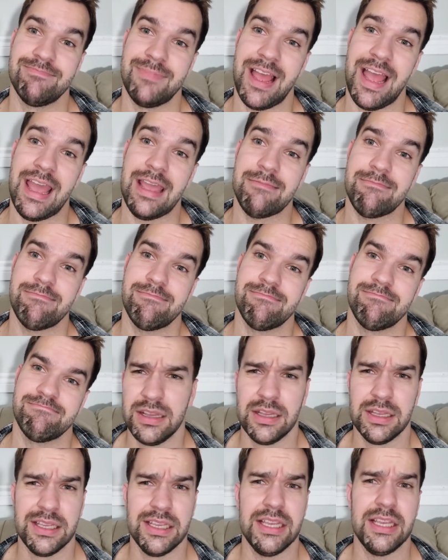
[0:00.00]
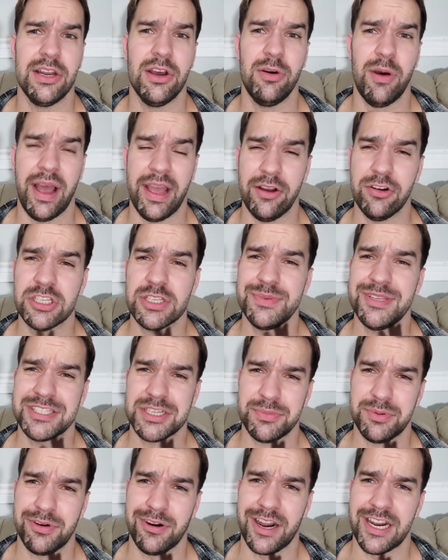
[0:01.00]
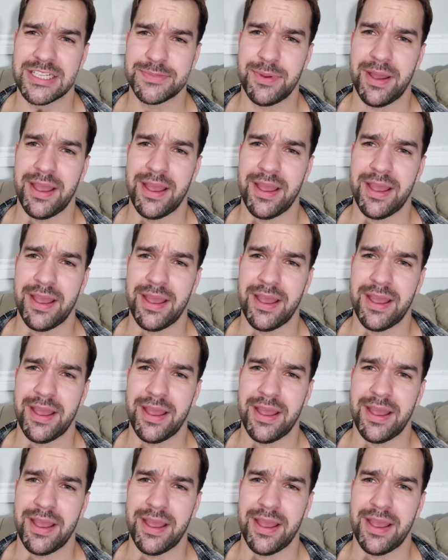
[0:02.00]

Hey, you know, I also be surprised by